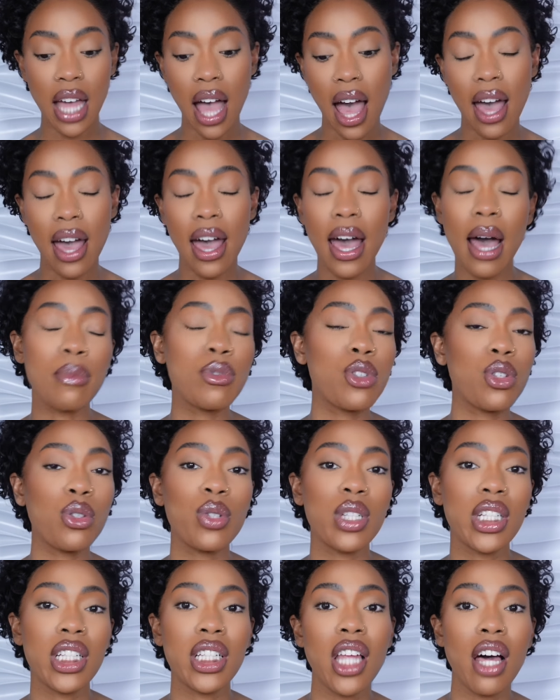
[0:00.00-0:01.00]
I
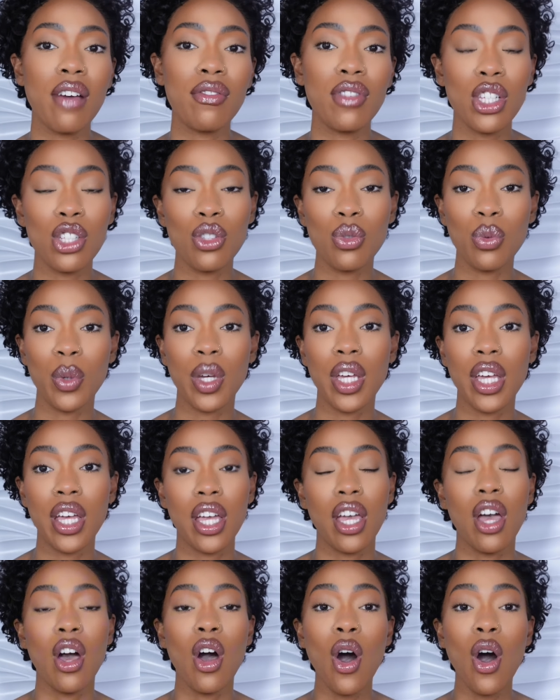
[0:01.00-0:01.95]
absolutely love this wig.